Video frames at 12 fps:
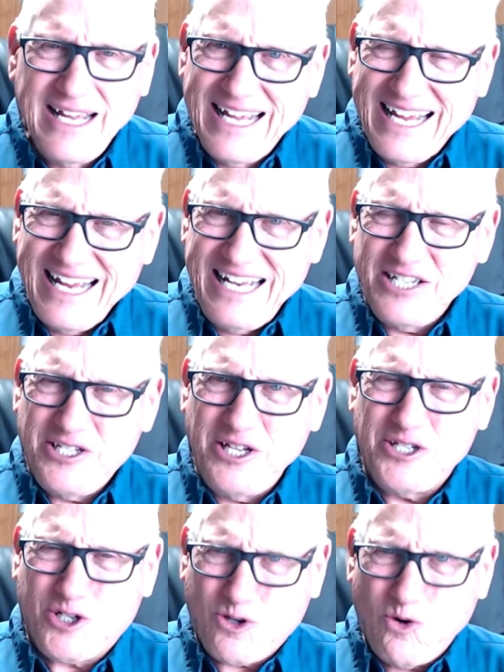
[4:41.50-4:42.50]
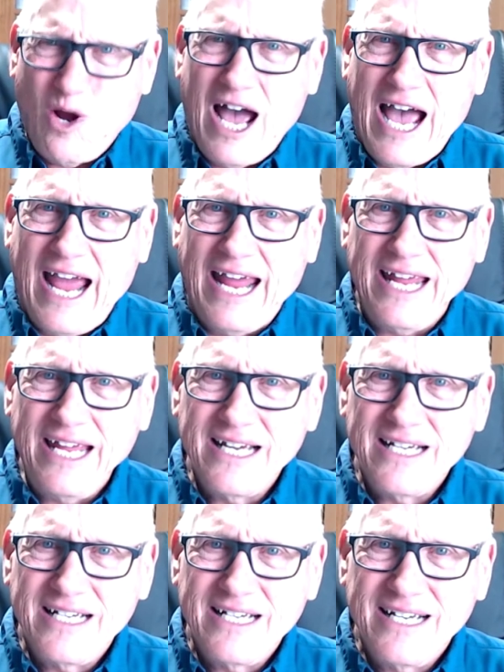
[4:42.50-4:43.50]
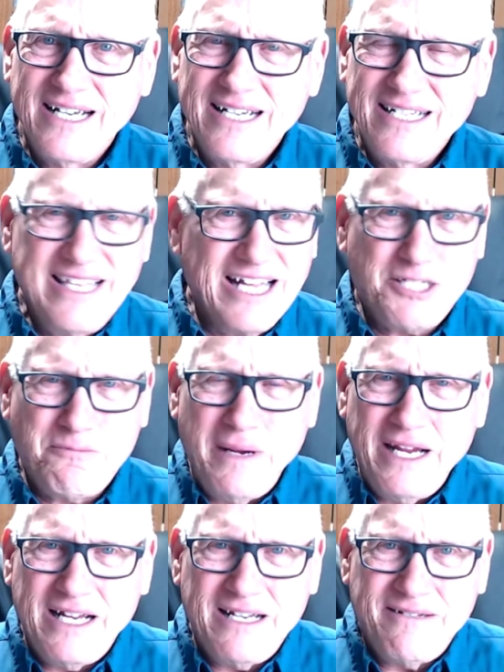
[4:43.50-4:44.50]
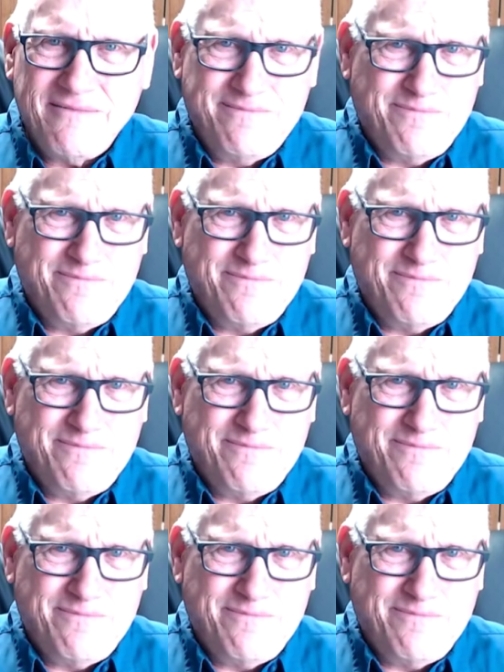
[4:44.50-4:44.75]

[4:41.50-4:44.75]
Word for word: it is this cry that's being